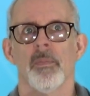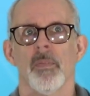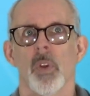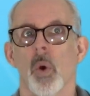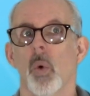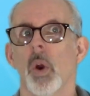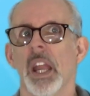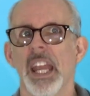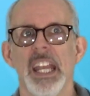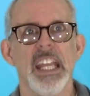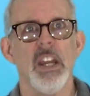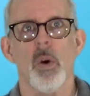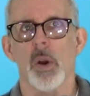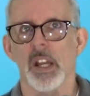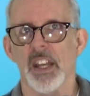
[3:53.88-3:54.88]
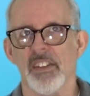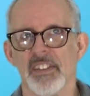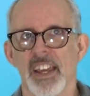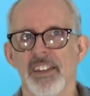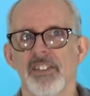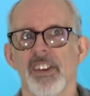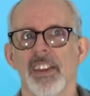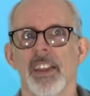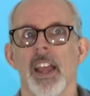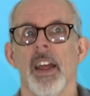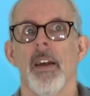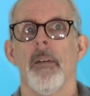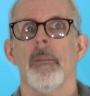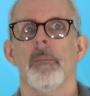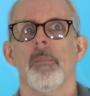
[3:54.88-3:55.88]
or any organization
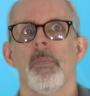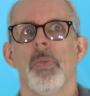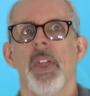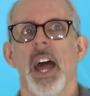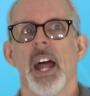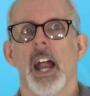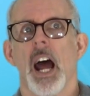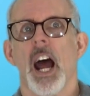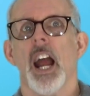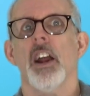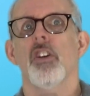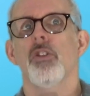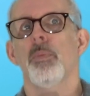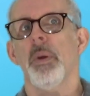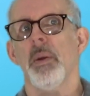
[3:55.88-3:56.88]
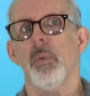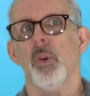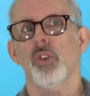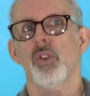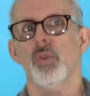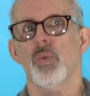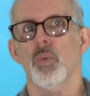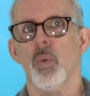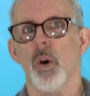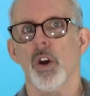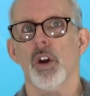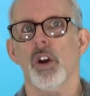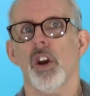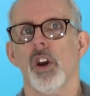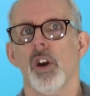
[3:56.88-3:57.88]
that hires people to
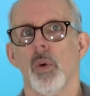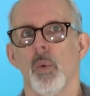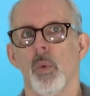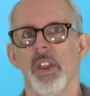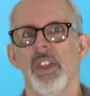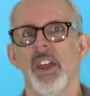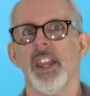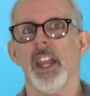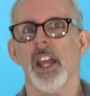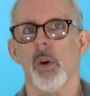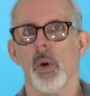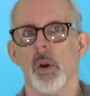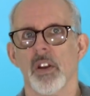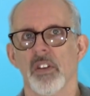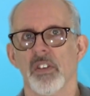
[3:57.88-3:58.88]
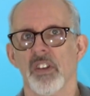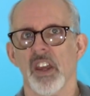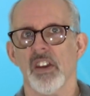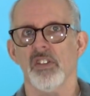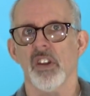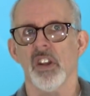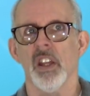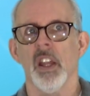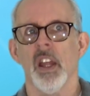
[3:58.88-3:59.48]
work within that organization